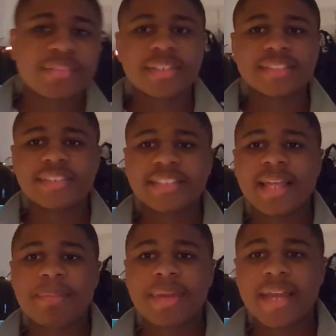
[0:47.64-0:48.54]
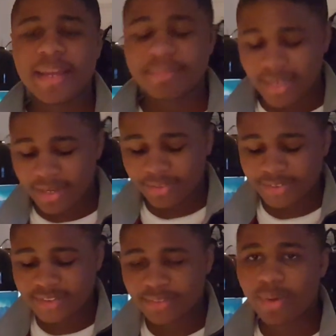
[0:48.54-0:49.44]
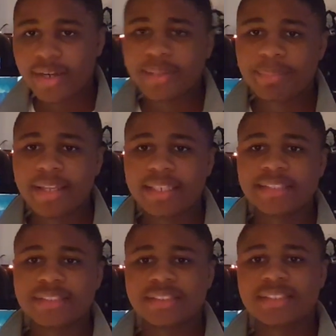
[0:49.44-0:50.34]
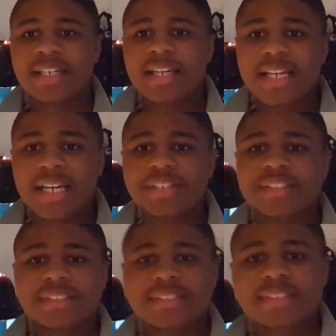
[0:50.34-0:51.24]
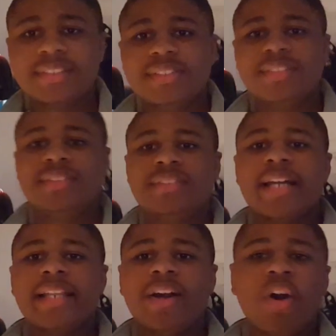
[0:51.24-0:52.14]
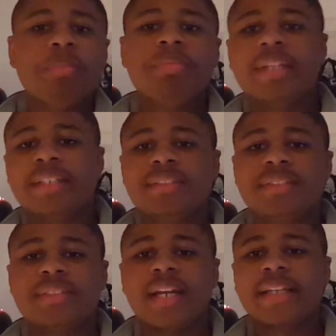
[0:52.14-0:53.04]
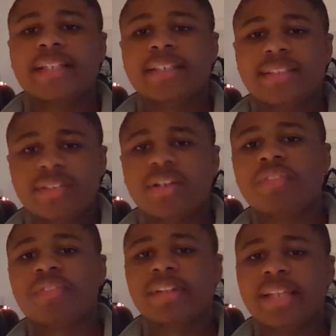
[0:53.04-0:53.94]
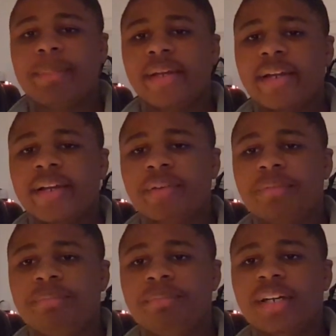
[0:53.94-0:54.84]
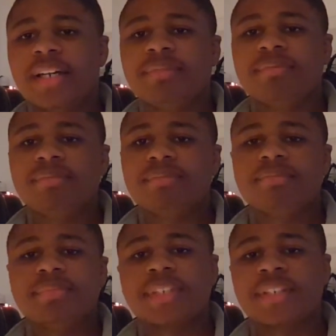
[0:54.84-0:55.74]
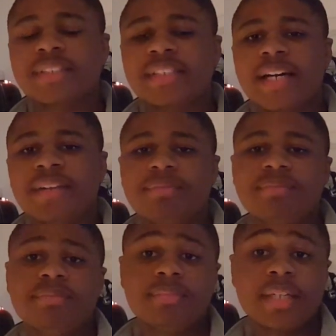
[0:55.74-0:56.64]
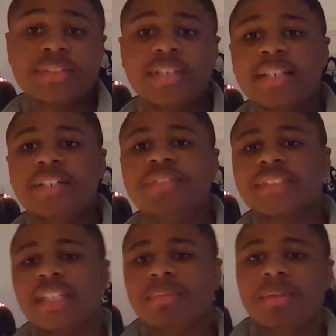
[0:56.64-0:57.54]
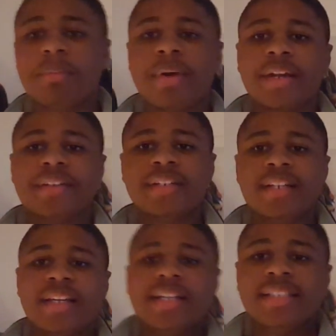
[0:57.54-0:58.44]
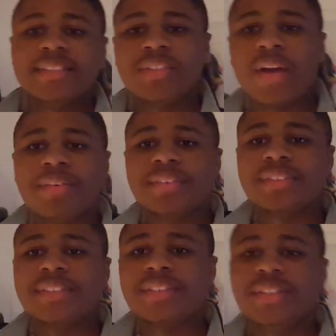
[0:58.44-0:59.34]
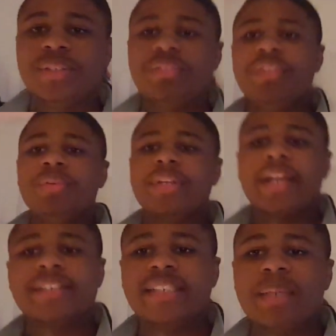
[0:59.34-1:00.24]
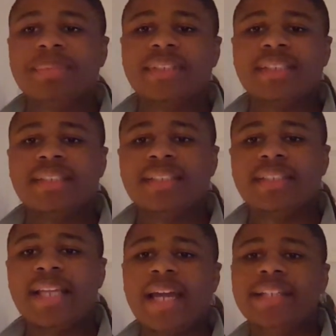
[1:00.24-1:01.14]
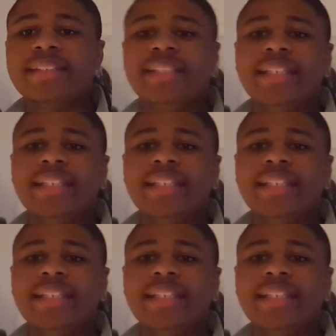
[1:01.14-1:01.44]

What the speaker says: Wasn't really that bad. I actually wanted a pet lizard. I was hopefully trying to go for a leopard gecko, but turns out I tried to go for something a little better. So I will show you a few care tips that you'll